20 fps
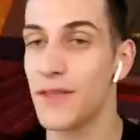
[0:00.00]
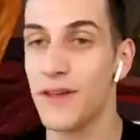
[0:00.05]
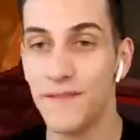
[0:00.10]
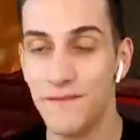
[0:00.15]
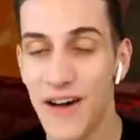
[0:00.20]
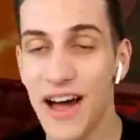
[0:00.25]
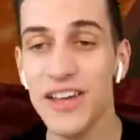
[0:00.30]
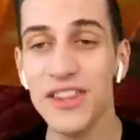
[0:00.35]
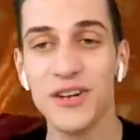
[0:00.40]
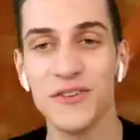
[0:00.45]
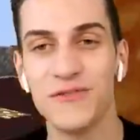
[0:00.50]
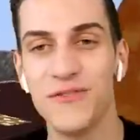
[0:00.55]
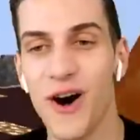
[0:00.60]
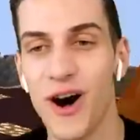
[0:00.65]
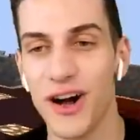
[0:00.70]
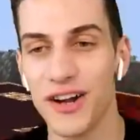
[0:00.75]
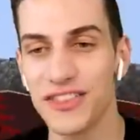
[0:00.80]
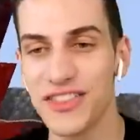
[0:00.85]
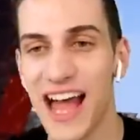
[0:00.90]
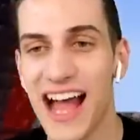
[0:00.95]
Feather
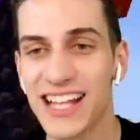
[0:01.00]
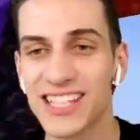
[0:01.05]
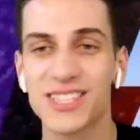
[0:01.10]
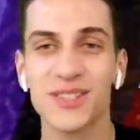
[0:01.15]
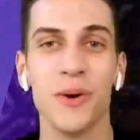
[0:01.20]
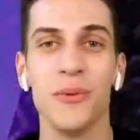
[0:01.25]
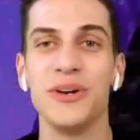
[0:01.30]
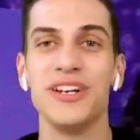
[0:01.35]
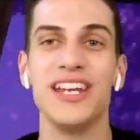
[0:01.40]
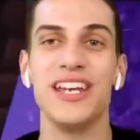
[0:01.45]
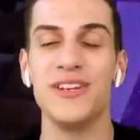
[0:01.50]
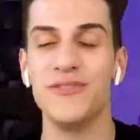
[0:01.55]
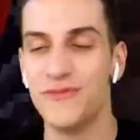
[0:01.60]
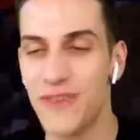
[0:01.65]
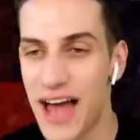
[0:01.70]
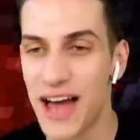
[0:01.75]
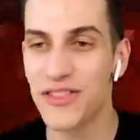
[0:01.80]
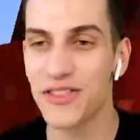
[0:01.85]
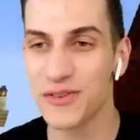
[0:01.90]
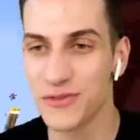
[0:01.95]
falling. That's what we need.
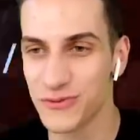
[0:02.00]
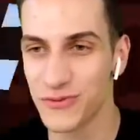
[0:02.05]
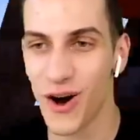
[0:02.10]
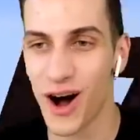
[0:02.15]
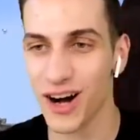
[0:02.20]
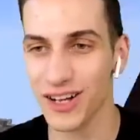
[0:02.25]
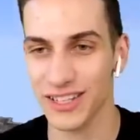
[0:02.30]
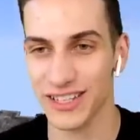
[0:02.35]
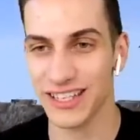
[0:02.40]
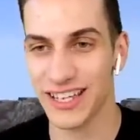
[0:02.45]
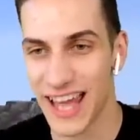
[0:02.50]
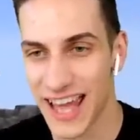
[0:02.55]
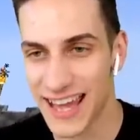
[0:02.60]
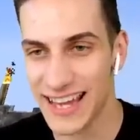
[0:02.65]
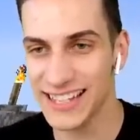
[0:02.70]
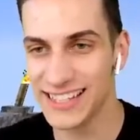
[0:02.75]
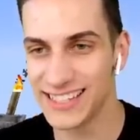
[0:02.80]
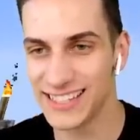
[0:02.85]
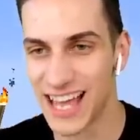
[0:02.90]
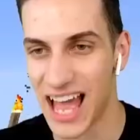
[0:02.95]
Feather falling.
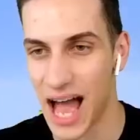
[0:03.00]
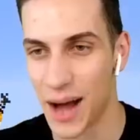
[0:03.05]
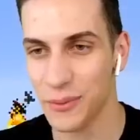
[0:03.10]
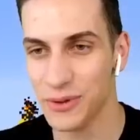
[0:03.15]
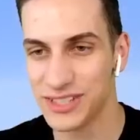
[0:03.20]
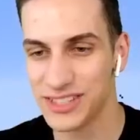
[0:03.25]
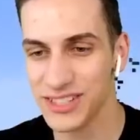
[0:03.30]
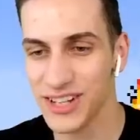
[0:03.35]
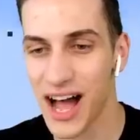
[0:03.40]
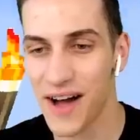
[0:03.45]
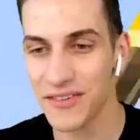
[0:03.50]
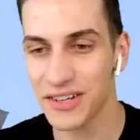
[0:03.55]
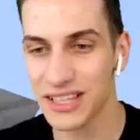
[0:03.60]
ASAP. We still have a